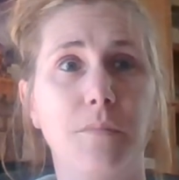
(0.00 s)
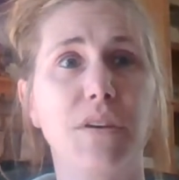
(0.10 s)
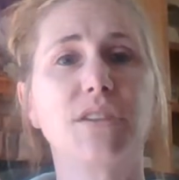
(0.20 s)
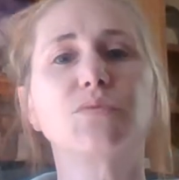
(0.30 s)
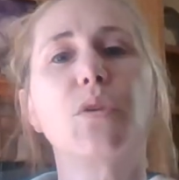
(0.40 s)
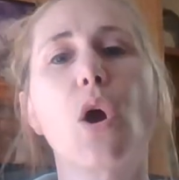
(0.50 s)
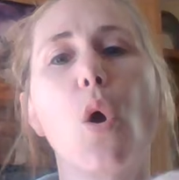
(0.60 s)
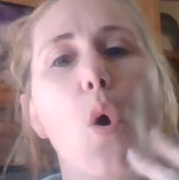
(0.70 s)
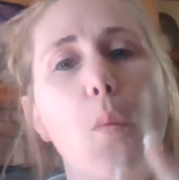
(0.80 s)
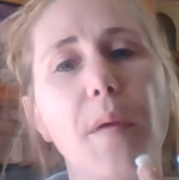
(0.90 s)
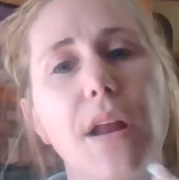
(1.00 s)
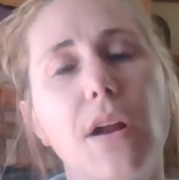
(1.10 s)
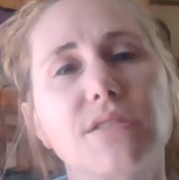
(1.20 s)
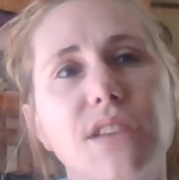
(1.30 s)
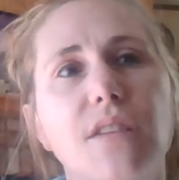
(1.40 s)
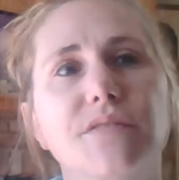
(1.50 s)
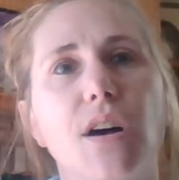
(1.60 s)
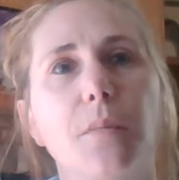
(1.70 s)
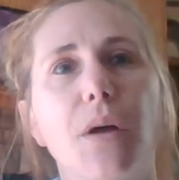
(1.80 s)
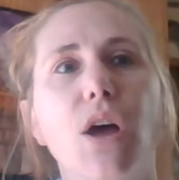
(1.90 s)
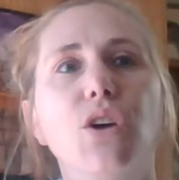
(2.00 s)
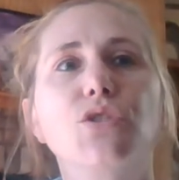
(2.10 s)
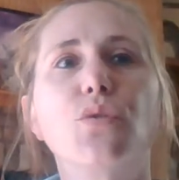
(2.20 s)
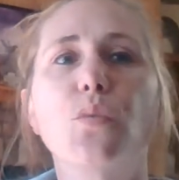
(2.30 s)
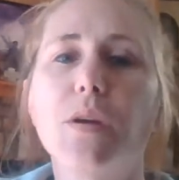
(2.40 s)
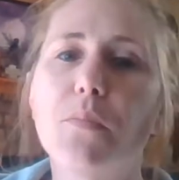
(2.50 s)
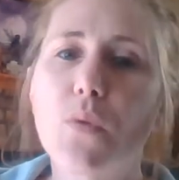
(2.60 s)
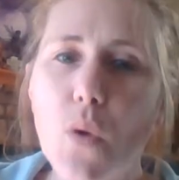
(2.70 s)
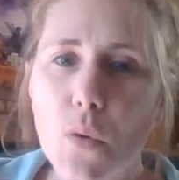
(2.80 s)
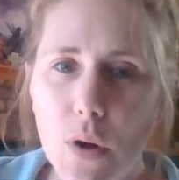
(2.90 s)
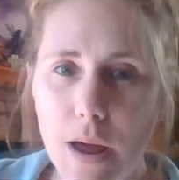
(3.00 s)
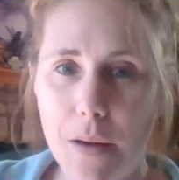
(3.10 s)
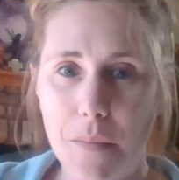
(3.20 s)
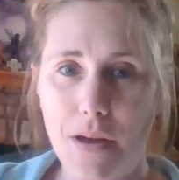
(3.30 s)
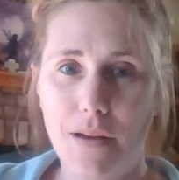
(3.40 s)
because we are opening ourselves up to reprogram